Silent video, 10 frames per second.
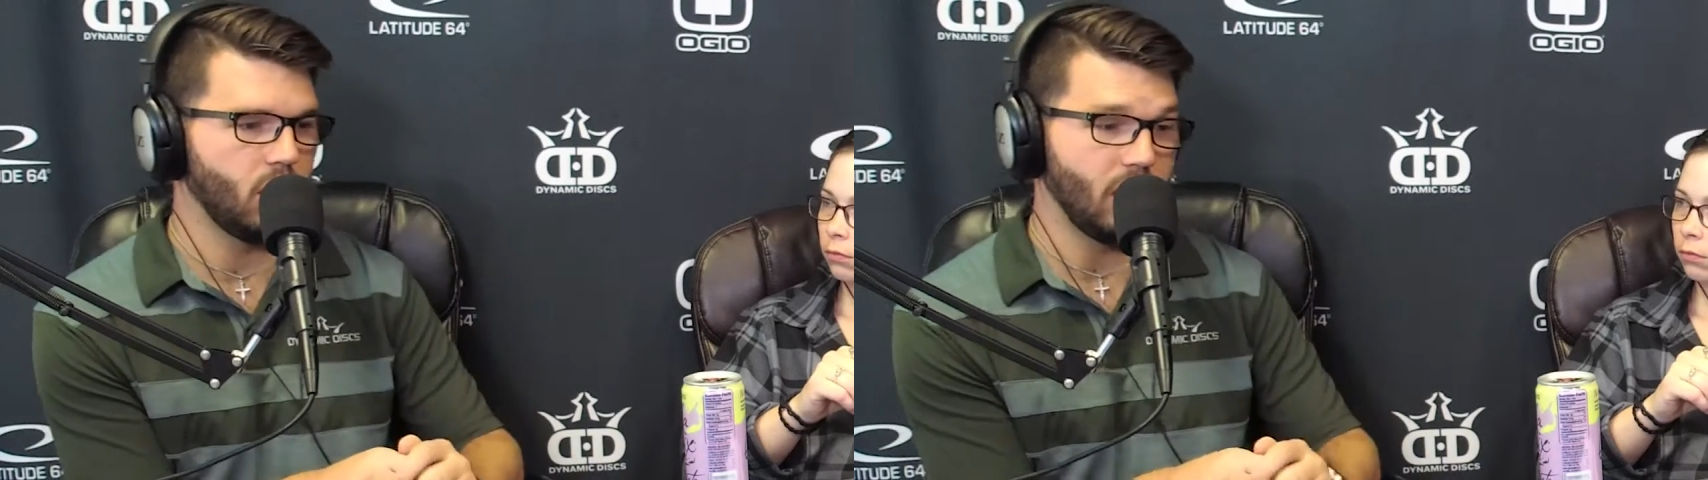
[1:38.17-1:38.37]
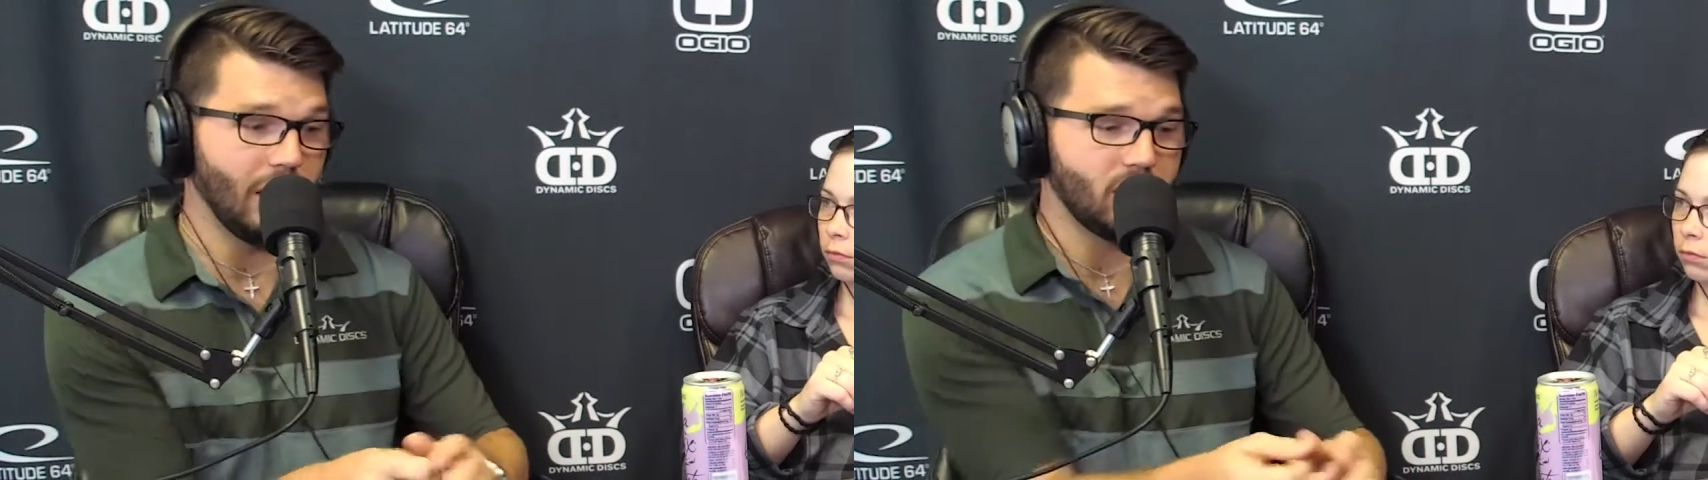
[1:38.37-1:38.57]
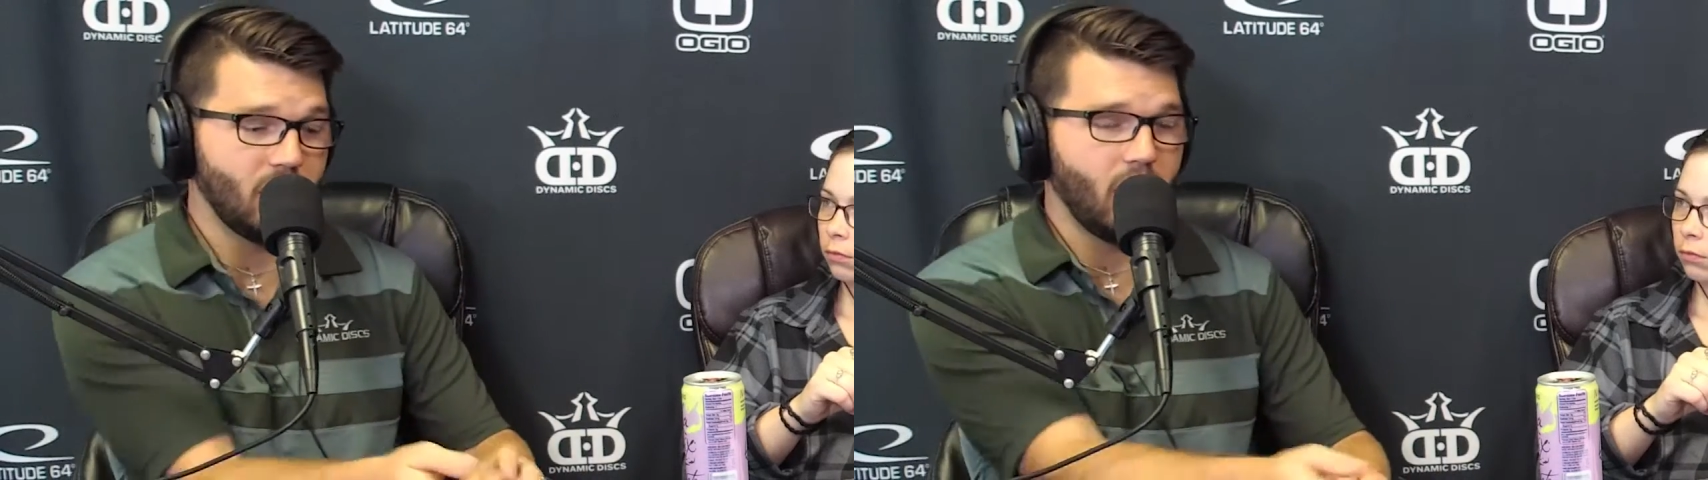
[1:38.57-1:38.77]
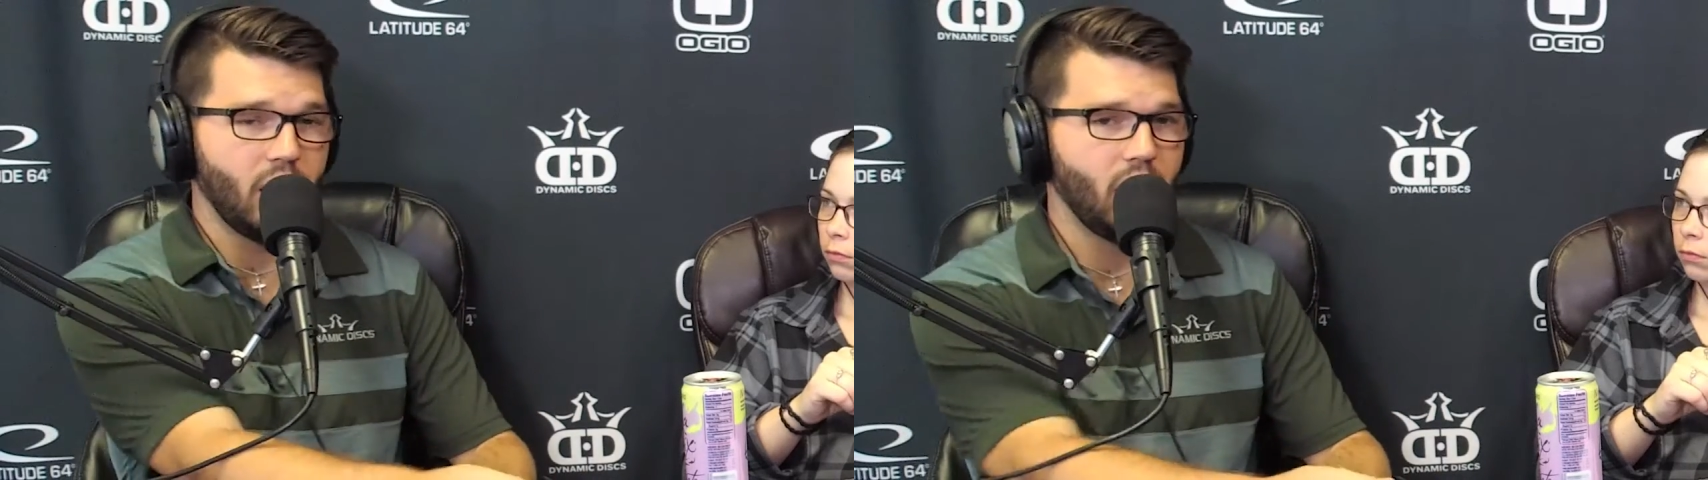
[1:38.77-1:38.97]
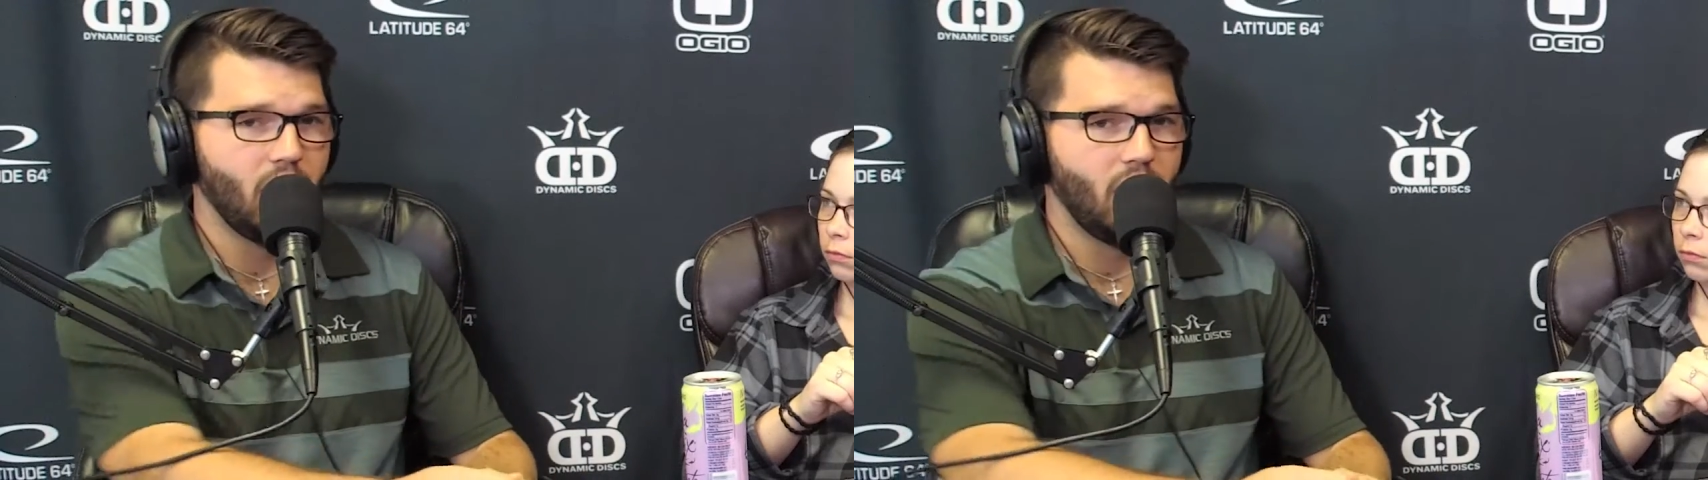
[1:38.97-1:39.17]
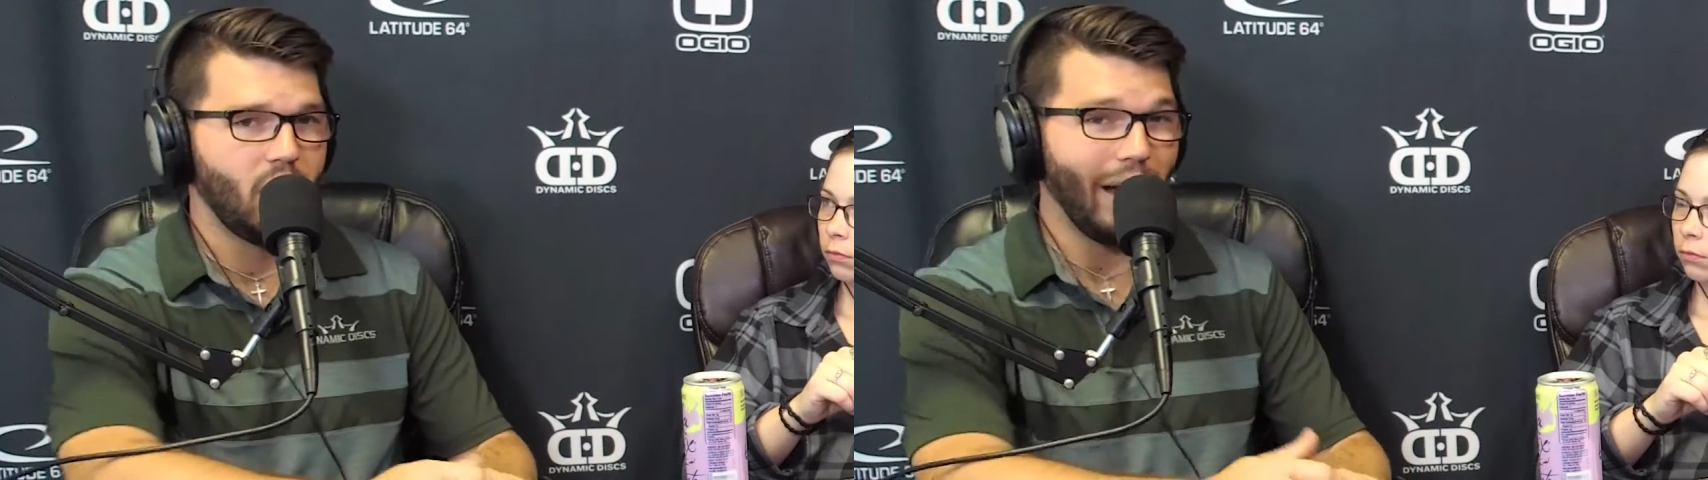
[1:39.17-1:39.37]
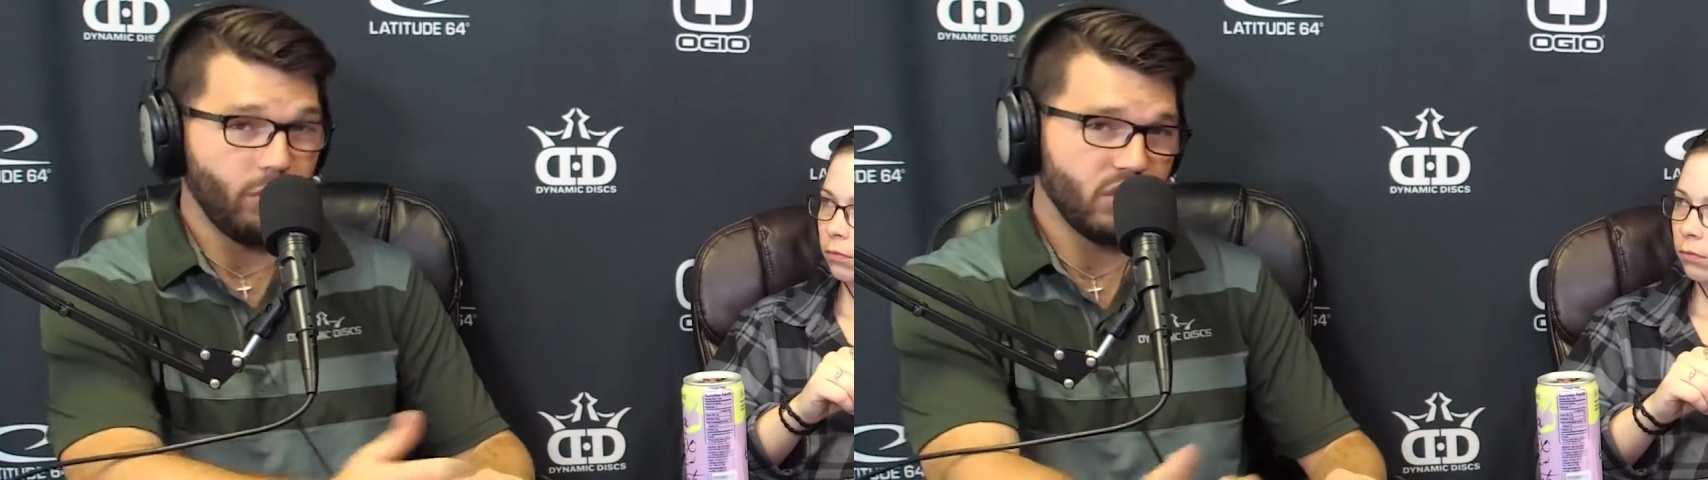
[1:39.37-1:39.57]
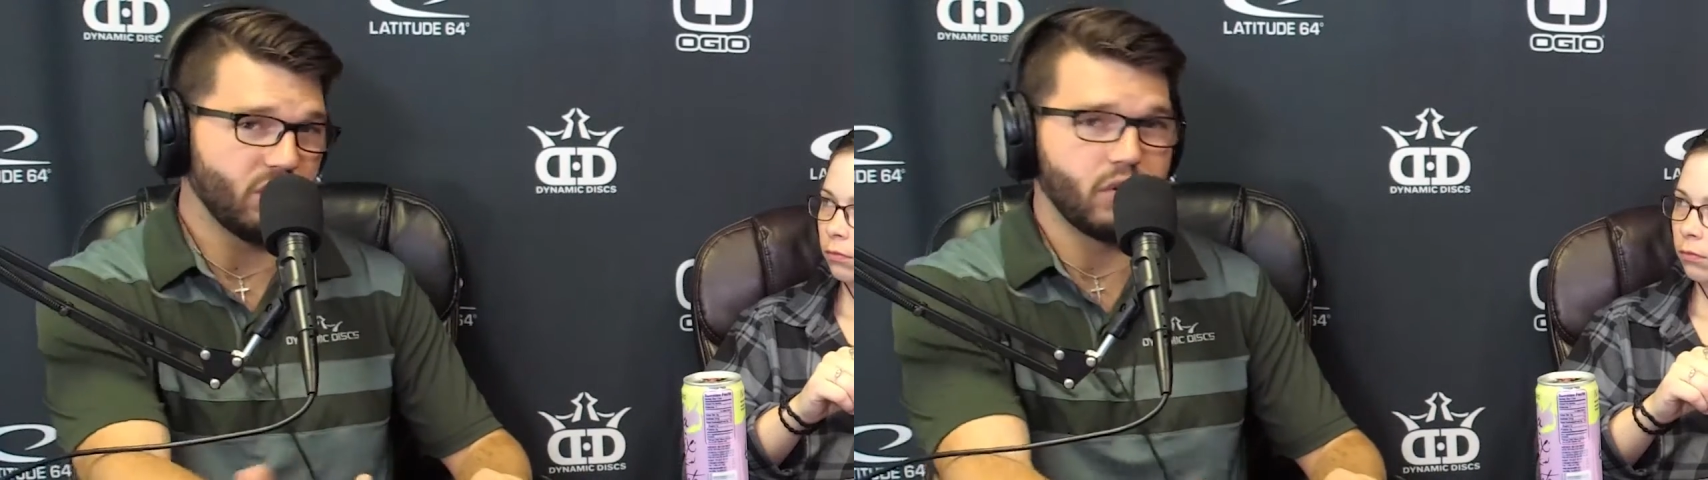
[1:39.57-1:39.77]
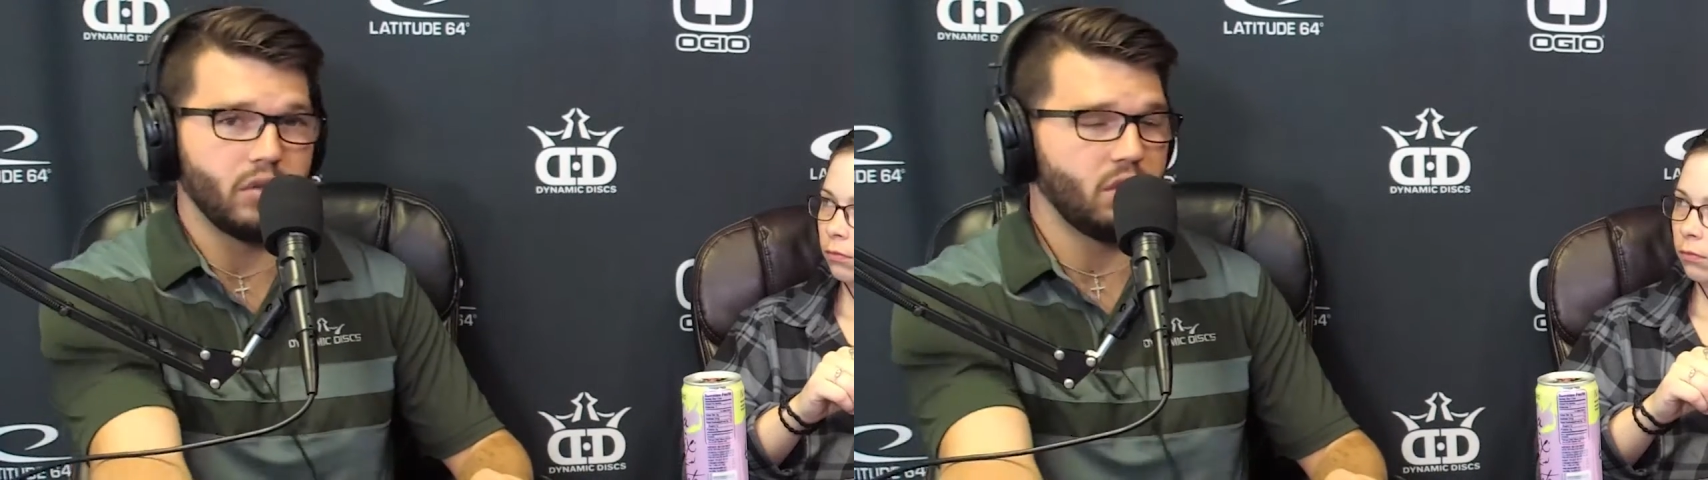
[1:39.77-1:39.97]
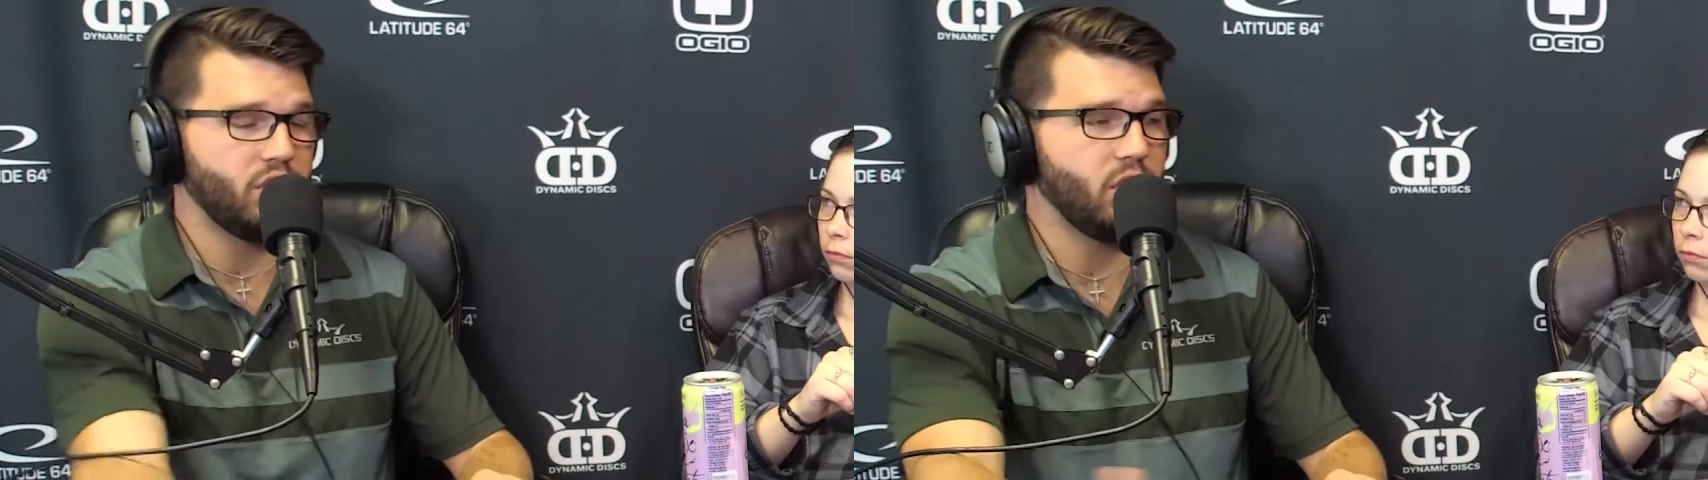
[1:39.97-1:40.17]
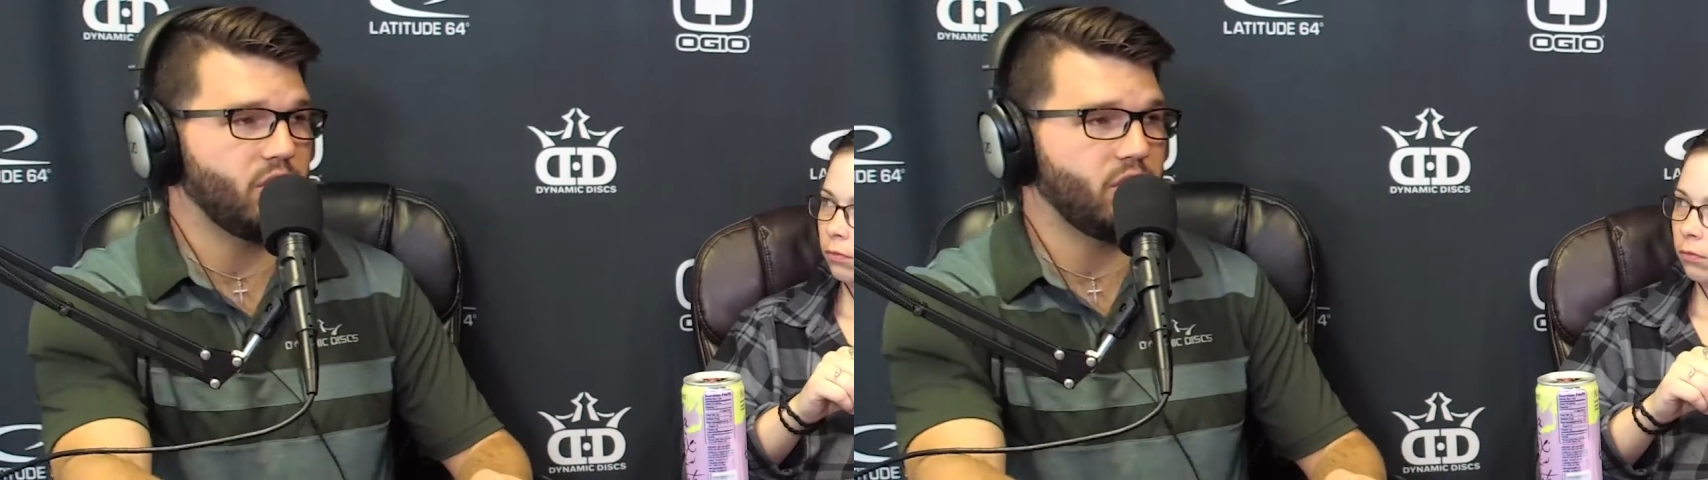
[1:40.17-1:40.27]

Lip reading: And that's not, I wouldn't have called it a foot